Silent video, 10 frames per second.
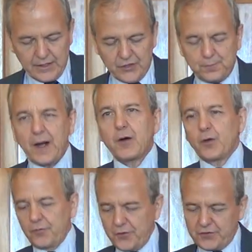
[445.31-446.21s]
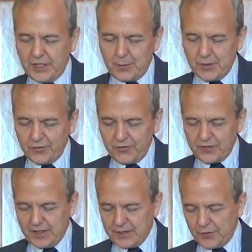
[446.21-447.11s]
His power over demons
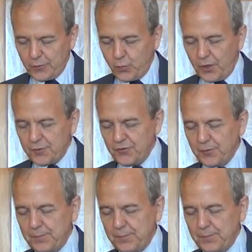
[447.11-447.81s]
and other wonders